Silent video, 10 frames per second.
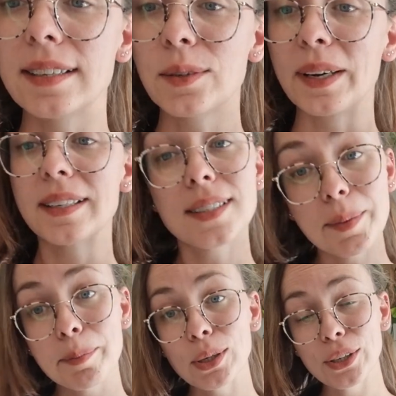quite
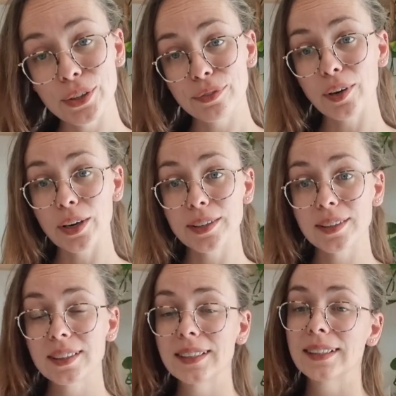simple on the front.
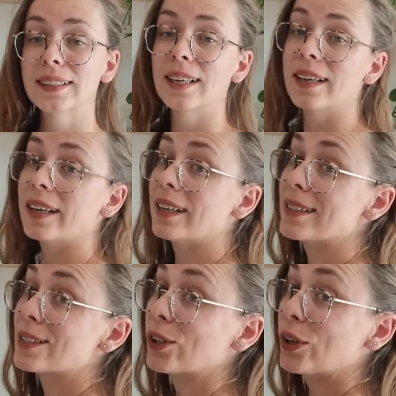
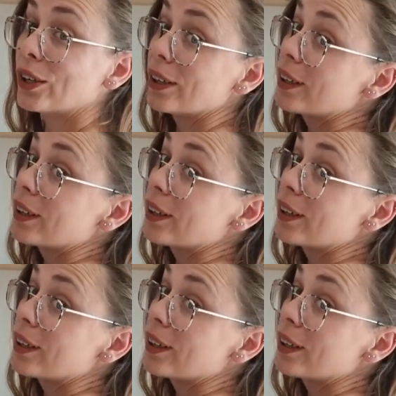It's got